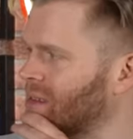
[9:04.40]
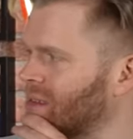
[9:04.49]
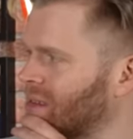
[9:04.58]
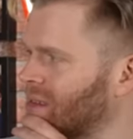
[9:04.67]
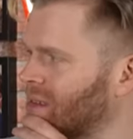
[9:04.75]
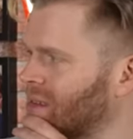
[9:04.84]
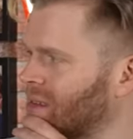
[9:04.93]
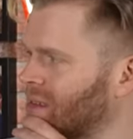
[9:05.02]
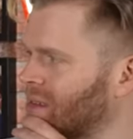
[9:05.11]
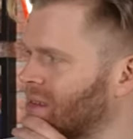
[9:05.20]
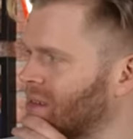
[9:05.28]

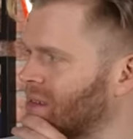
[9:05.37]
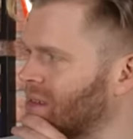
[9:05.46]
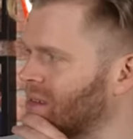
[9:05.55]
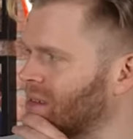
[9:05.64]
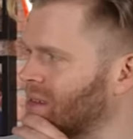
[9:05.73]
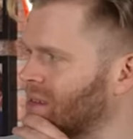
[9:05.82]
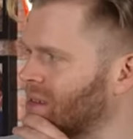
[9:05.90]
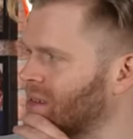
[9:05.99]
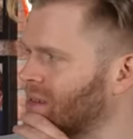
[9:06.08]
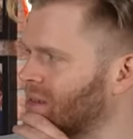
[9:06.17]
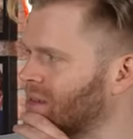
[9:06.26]

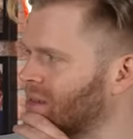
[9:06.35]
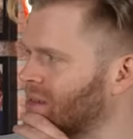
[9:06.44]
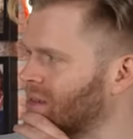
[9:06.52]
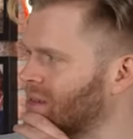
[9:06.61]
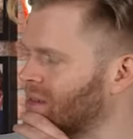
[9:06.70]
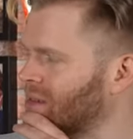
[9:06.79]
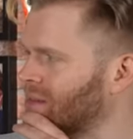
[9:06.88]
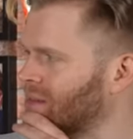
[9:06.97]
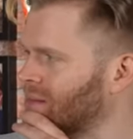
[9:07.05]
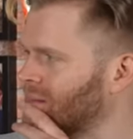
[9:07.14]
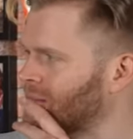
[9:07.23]

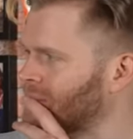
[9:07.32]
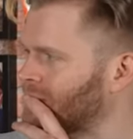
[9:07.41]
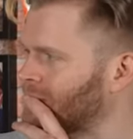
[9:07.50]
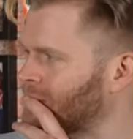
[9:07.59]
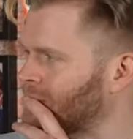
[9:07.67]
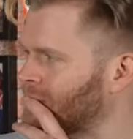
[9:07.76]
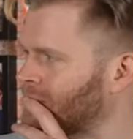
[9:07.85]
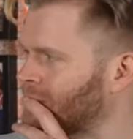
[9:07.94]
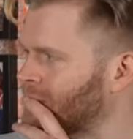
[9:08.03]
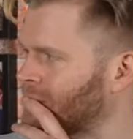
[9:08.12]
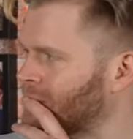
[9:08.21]

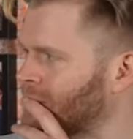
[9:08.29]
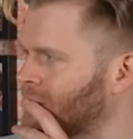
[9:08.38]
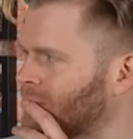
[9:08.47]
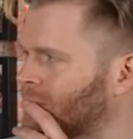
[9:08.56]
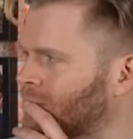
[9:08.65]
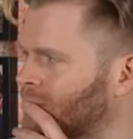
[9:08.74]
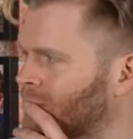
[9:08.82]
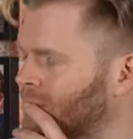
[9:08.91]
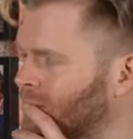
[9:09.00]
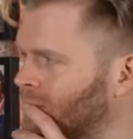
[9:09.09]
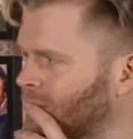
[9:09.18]

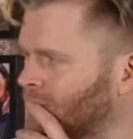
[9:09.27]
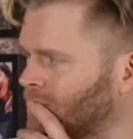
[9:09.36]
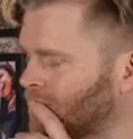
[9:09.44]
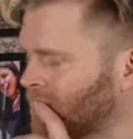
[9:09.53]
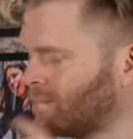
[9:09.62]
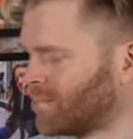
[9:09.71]
No words are spoken by the person on screen.